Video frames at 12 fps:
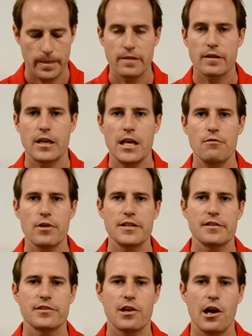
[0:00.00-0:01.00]
The key
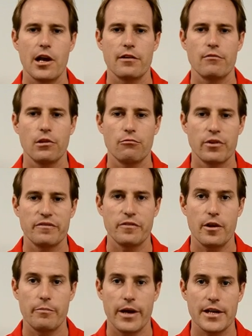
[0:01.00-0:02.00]
reasons I
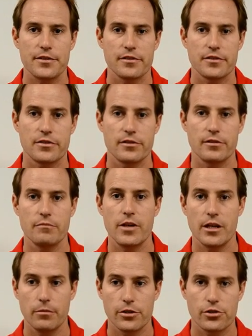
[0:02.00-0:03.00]
refer patients to
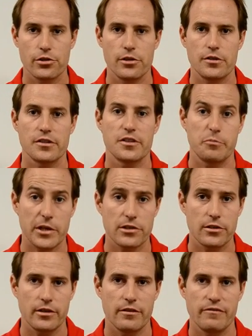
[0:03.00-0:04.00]
minimalist shoes,
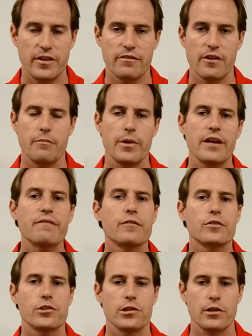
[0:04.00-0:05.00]
especially the
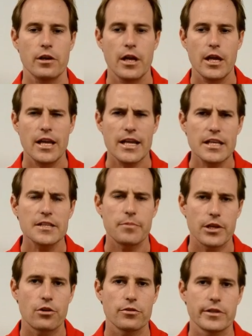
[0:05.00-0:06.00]
VIVOBAREFOOT shoe, is
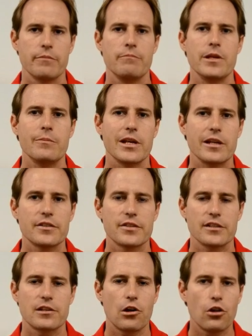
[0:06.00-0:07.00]
because it mimics
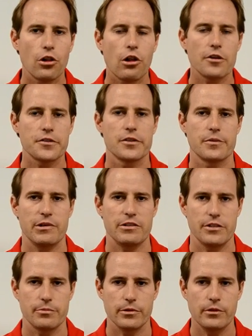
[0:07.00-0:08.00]
as close as
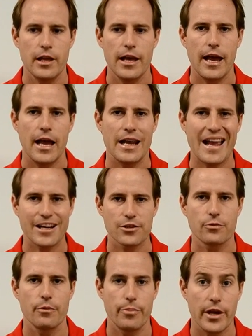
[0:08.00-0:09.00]
possible an
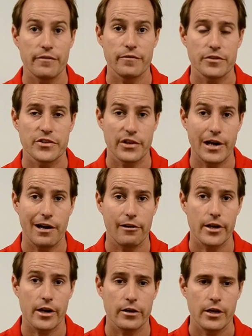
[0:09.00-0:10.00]
actual barefoot
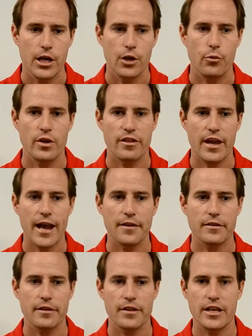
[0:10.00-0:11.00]
scenario
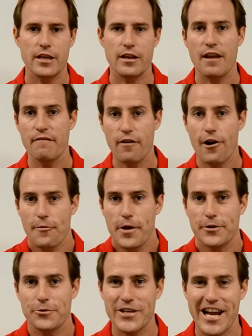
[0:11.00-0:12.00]
without the
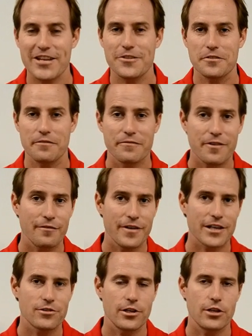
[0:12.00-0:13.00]
environmental dangers of
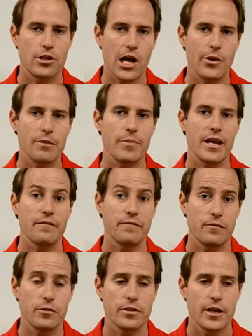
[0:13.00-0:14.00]
actually going
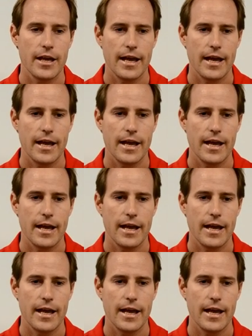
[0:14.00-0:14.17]
barefoot.